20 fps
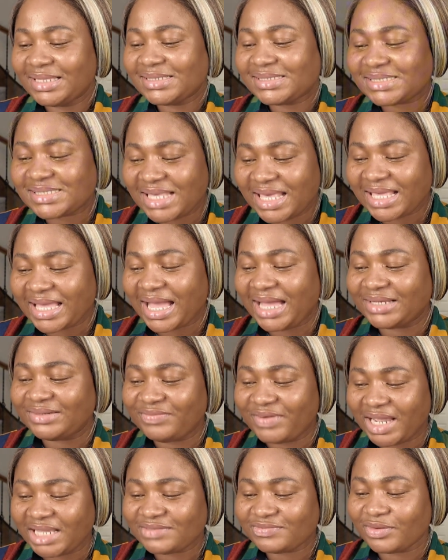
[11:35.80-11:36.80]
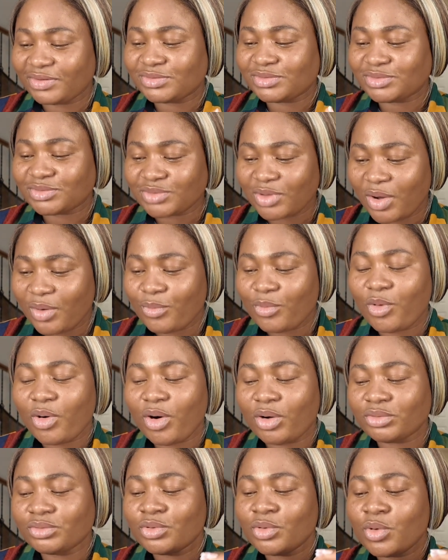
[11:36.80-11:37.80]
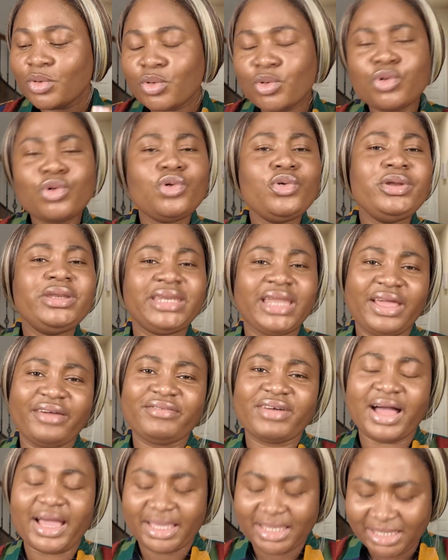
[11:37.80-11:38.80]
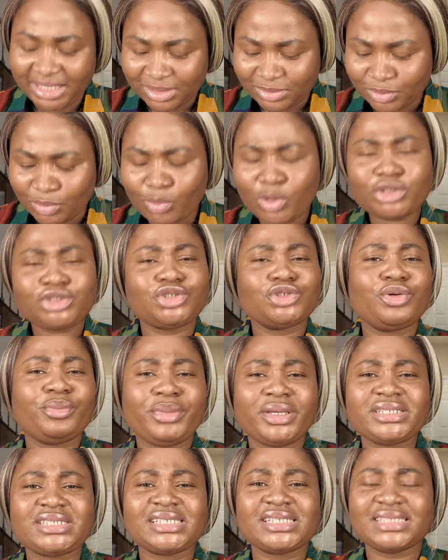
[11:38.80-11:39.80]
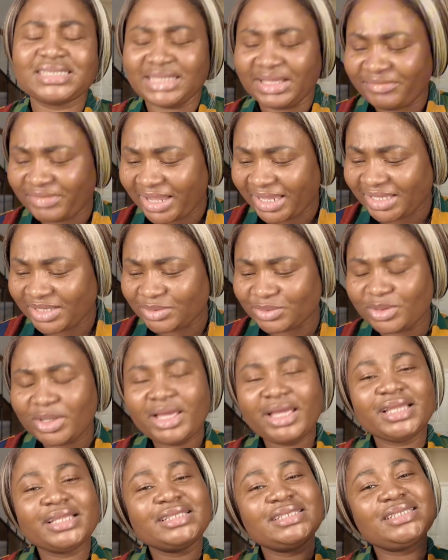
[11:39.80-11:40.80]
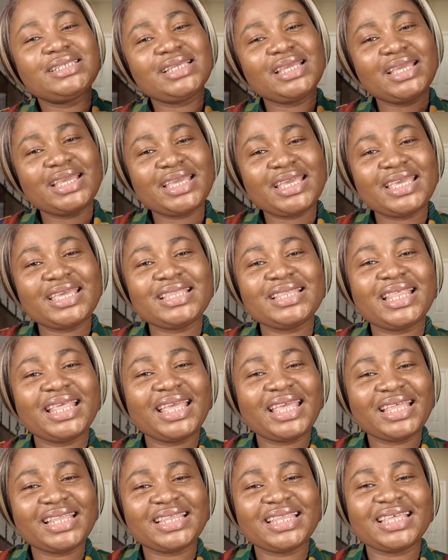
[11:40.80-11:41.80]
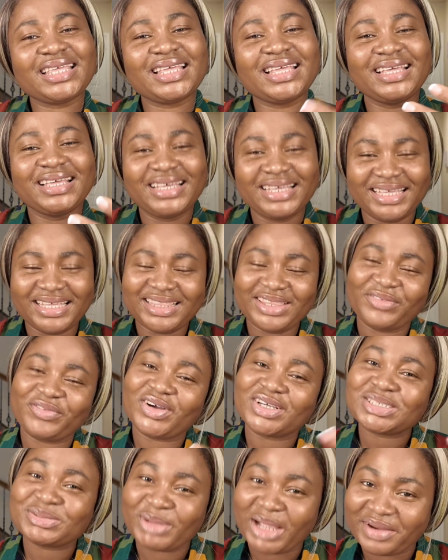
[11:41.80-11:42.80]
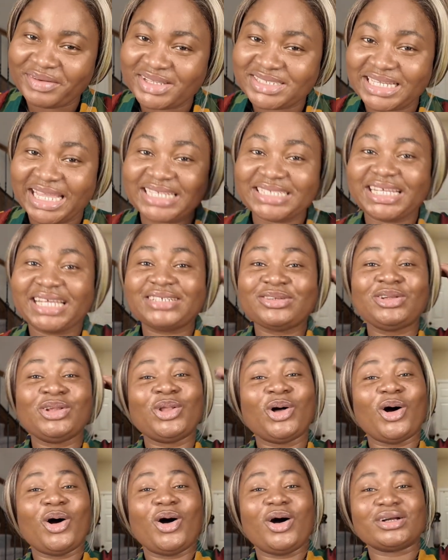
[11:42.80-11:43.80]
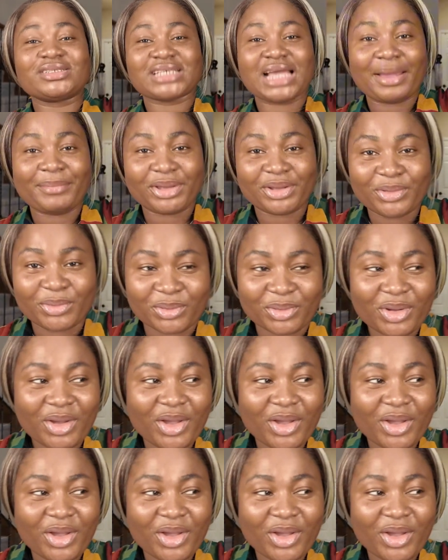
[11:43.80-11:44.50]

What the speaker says: take advice from someone who never heal. What do you mean she's never healed? The first marriage ended long time ago.